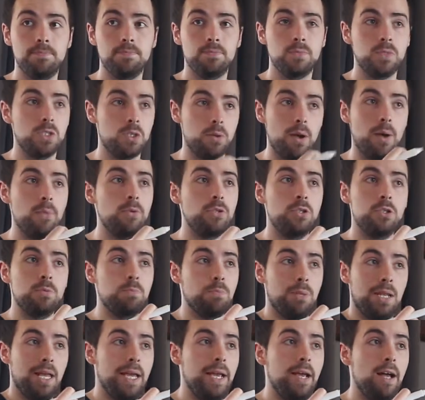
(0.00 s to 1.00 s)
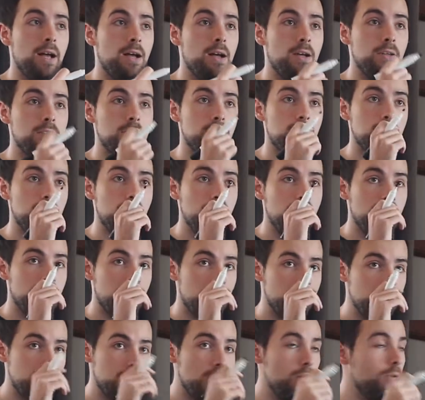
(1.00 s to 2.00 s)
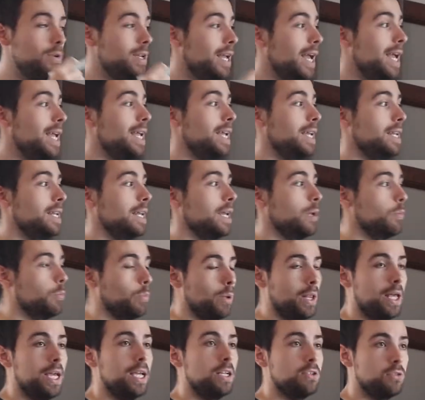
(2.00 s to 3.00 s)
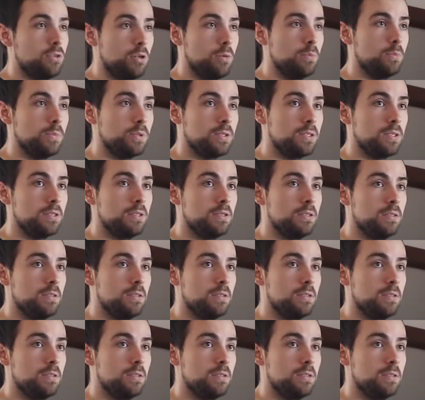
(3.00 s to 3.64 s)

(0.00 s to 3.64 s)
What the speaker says: So I would just play hearts. There is no gain in playing trumps.